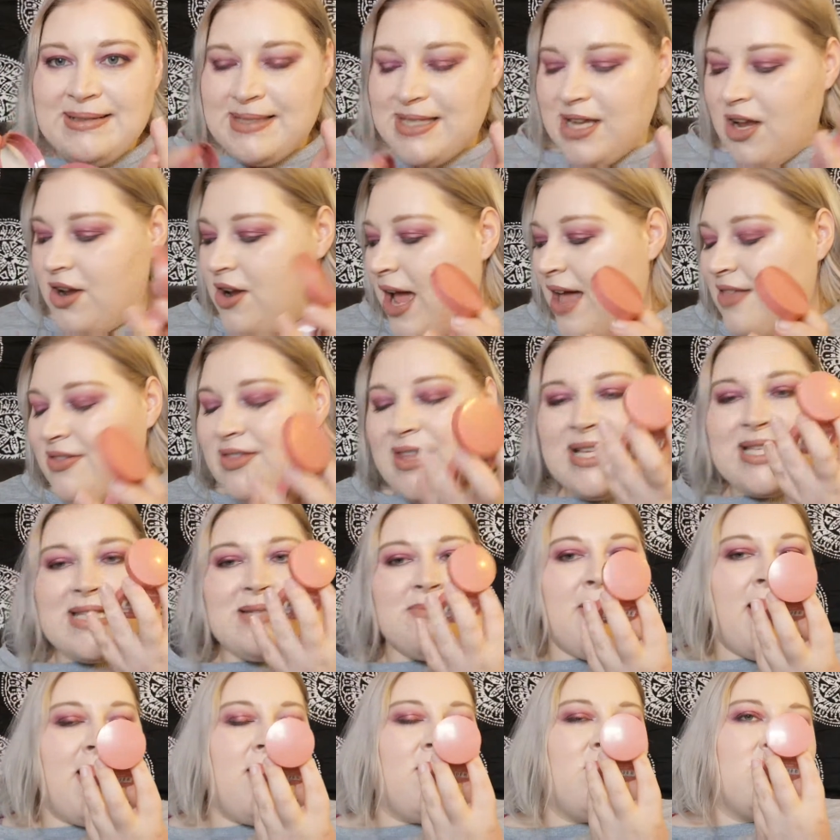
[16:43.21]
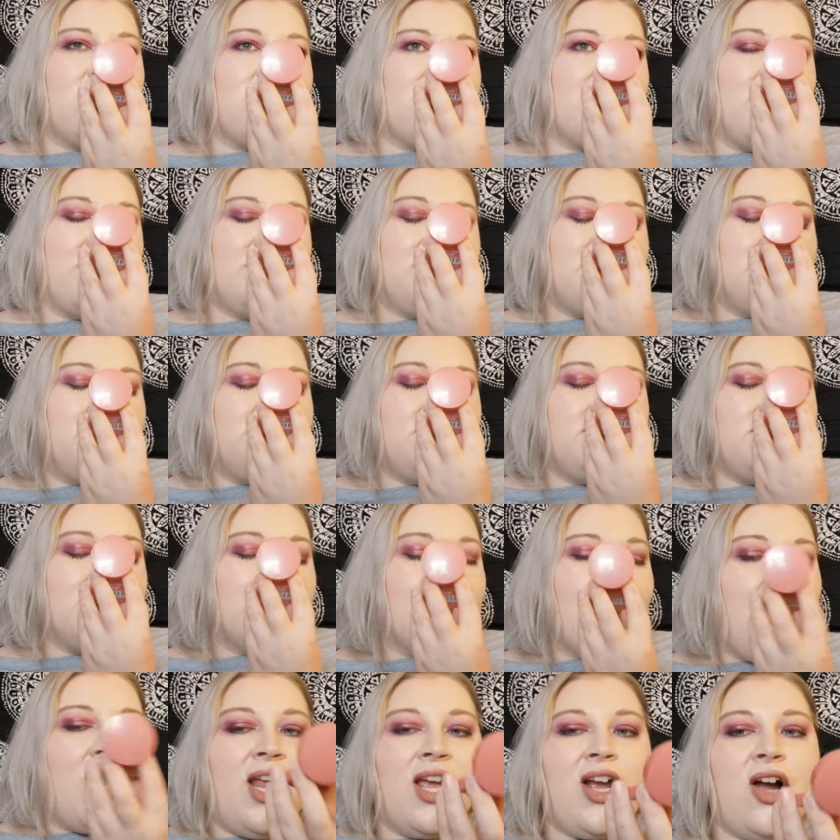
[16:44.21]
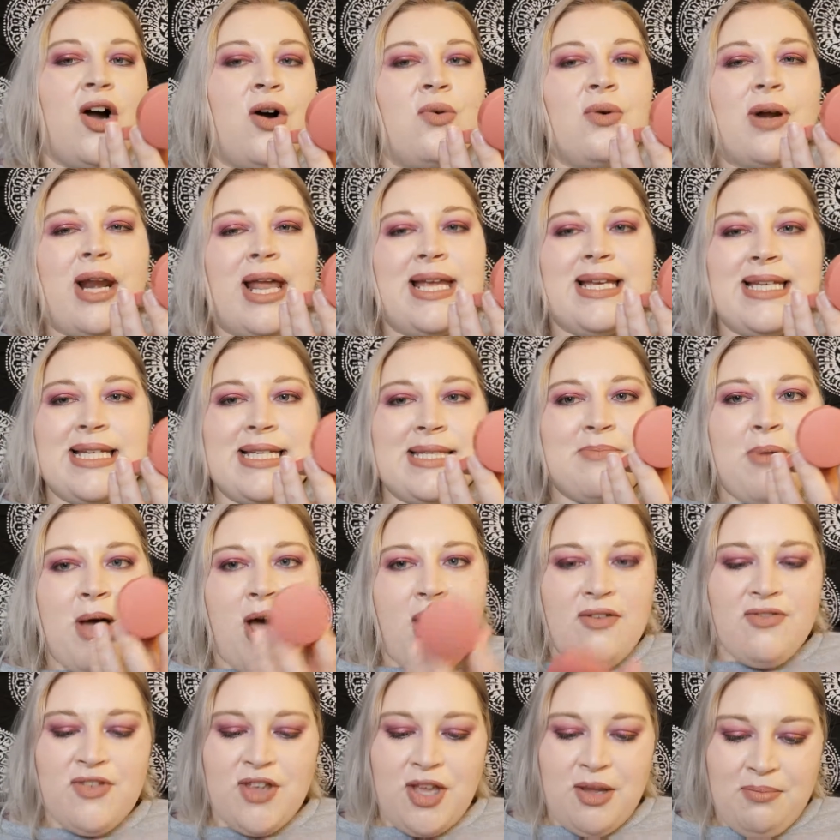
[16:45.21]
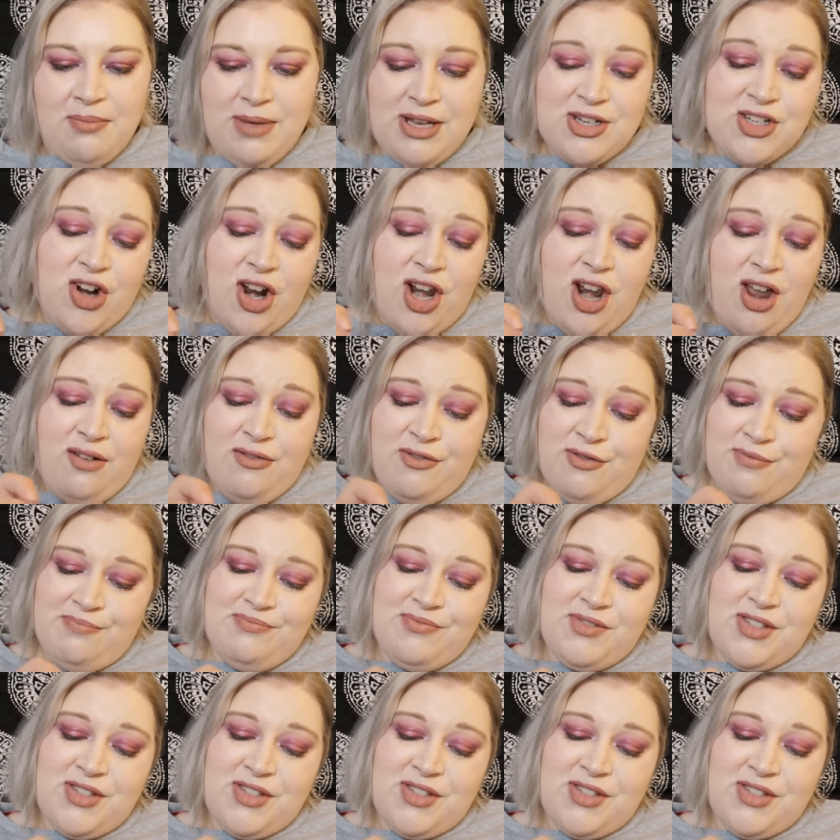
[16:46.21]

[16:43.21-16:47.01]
So, and it smells like old lady's perfume, which I love.